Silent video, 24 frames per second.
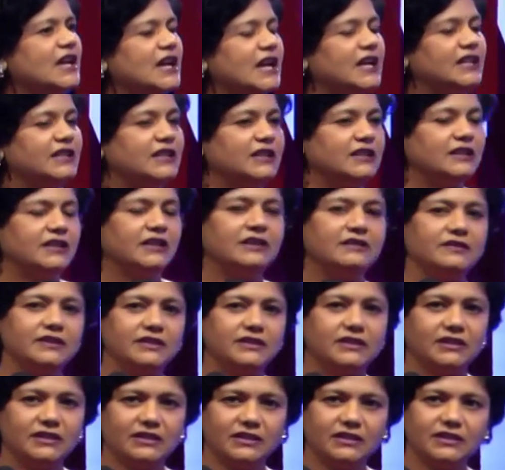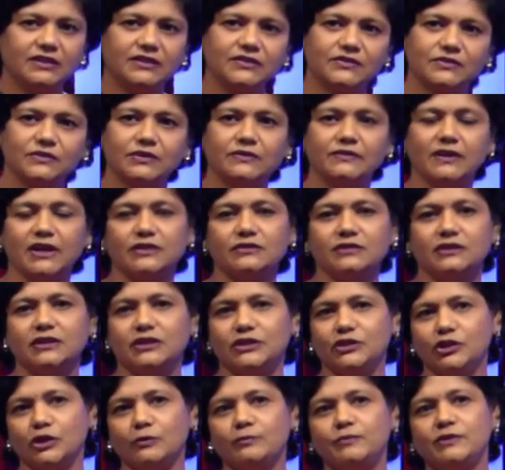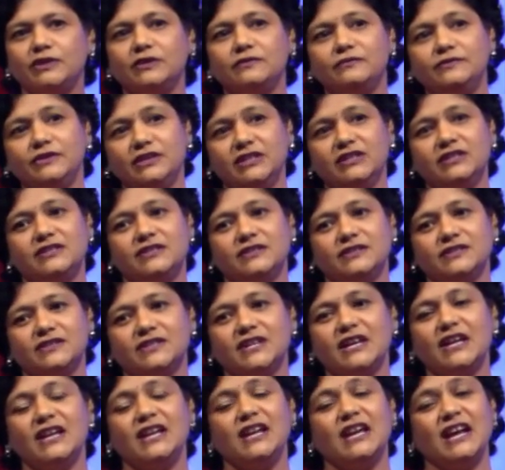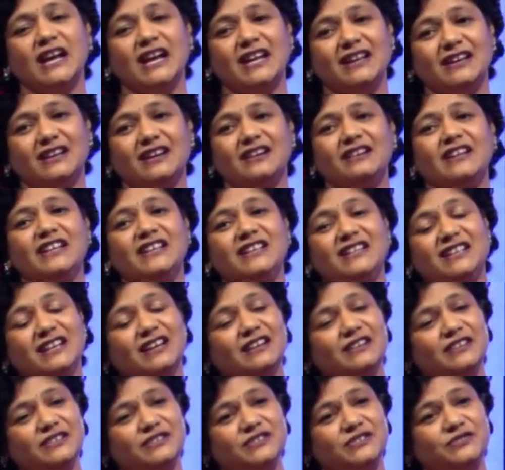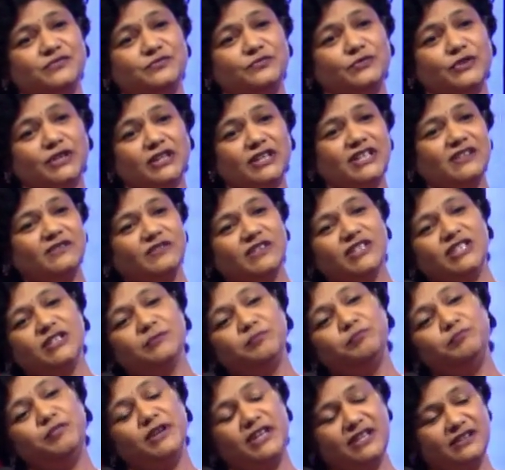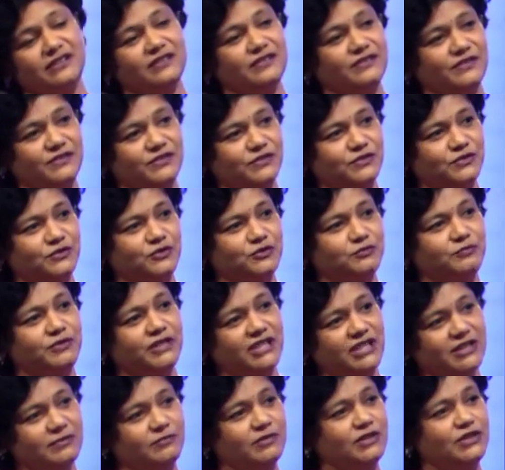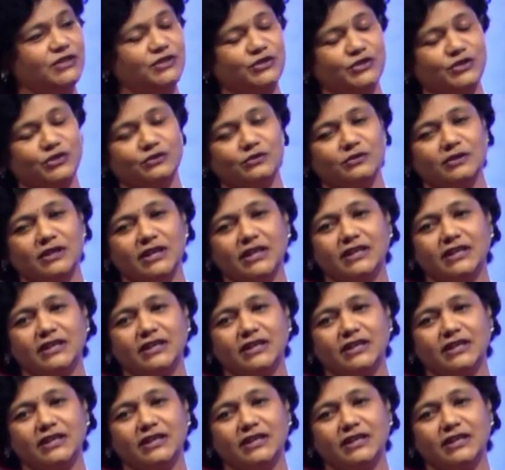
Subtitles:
And then there are retailers who have actually adopted villages and are encouraged working with the parents to be able to,